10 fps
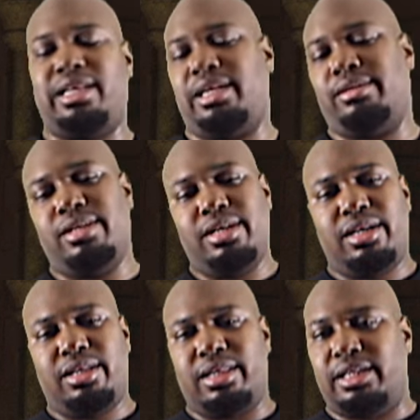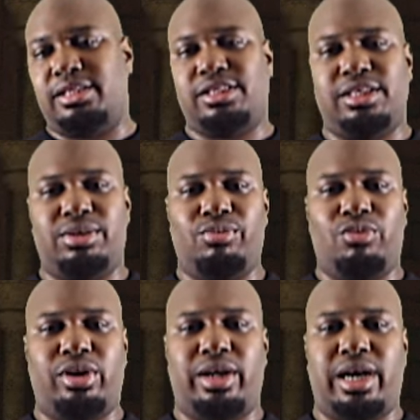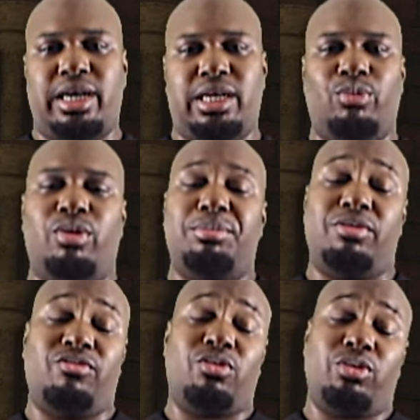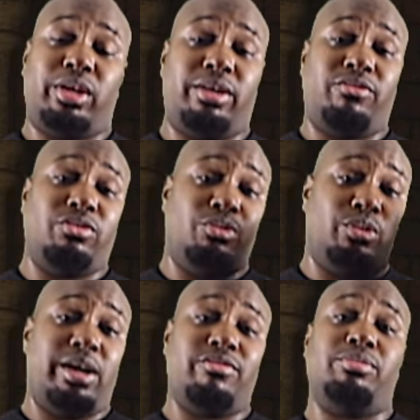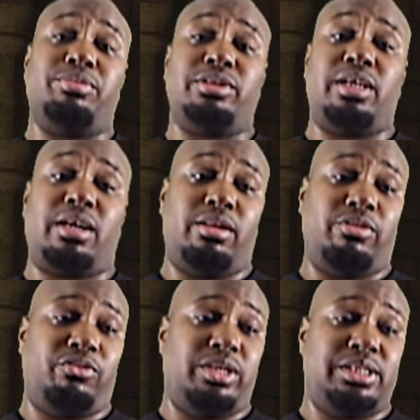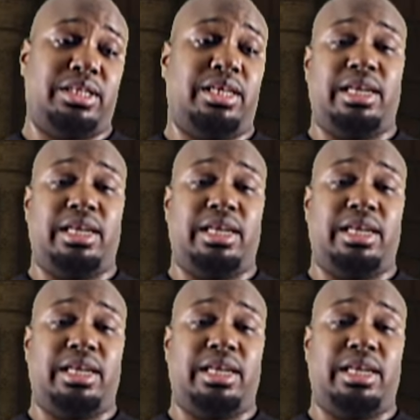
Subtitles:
They just didn't want any women ruling for whatever particular reason,